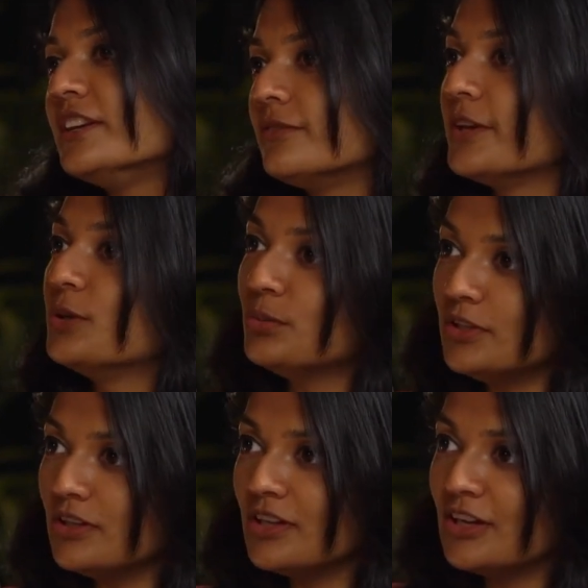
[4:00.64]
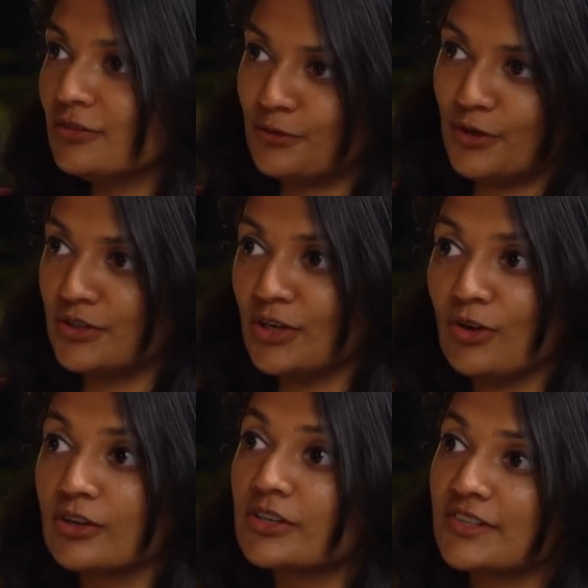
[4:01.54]
available for a
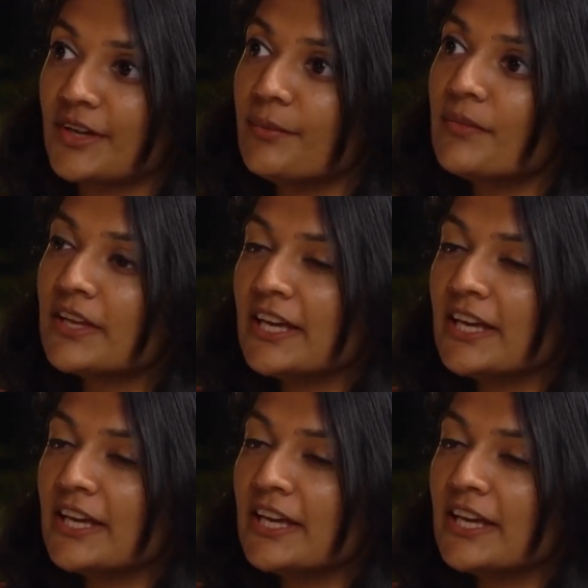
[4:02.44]
longer time.